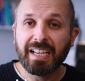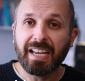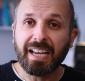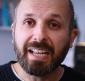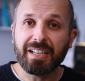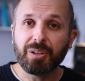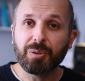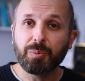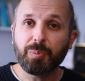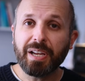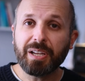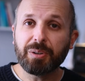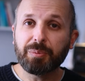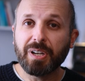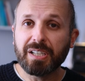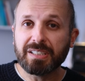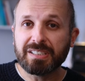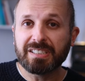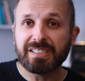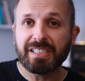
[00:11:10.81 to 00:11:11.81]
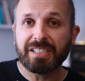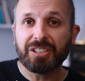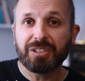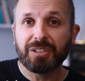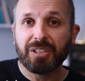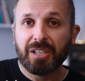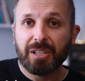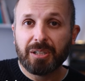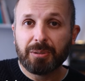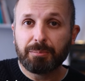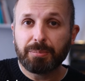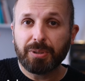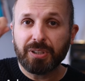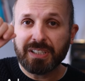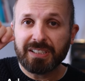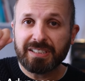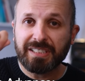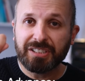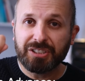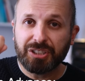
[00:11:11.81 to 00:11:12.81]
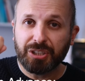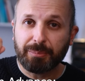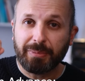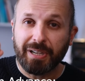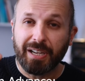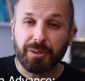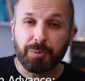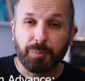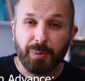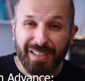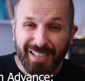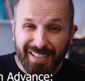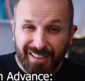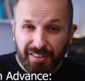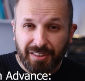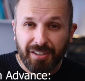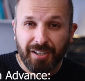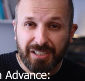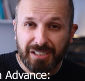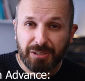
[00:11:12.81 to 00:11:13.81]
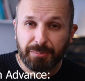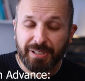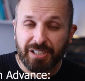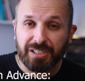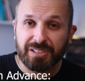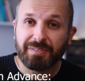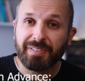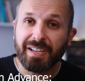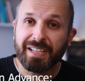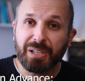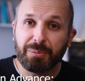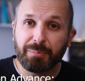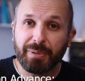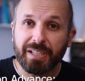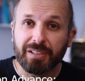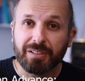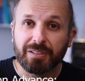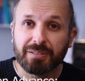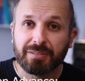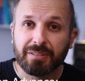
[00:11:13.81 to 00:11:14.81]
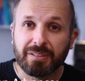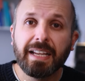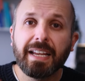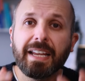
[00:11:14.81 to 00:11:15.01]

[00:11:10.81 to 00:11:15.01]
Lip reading: And the way it works is that you put this into your mouth within 30 minutes of any meal.